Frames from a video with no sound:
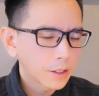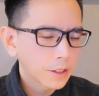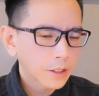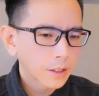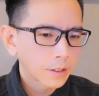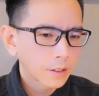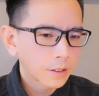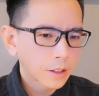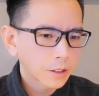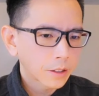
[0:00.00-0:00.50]

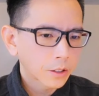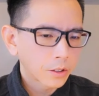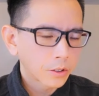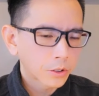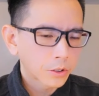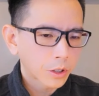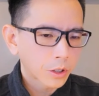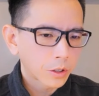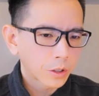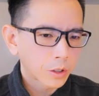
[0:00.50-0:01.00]
these
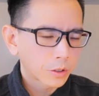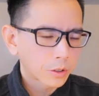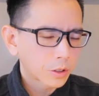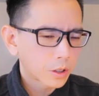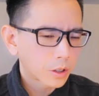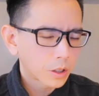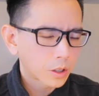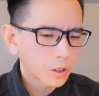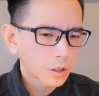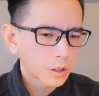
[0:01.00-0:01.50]
conditions
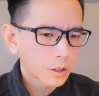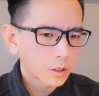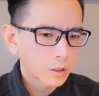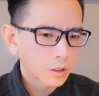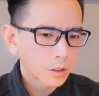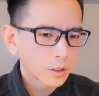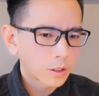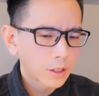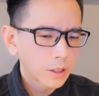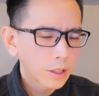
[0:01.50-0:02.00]

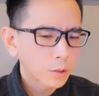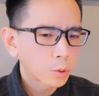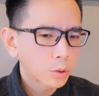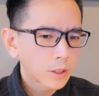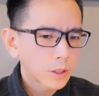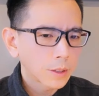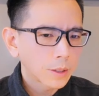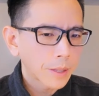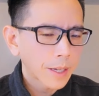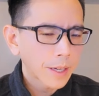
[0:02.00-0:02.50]
are
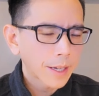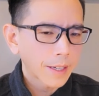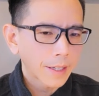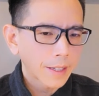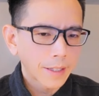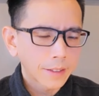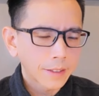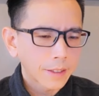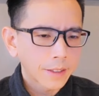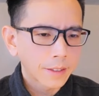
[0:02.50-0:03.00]
equally
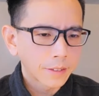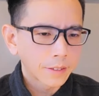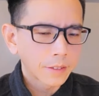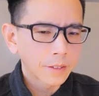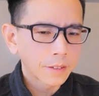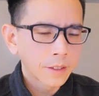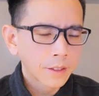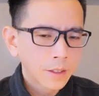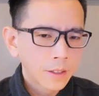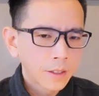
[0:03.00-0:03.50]
bad
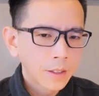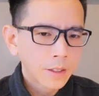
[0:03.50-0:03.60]
and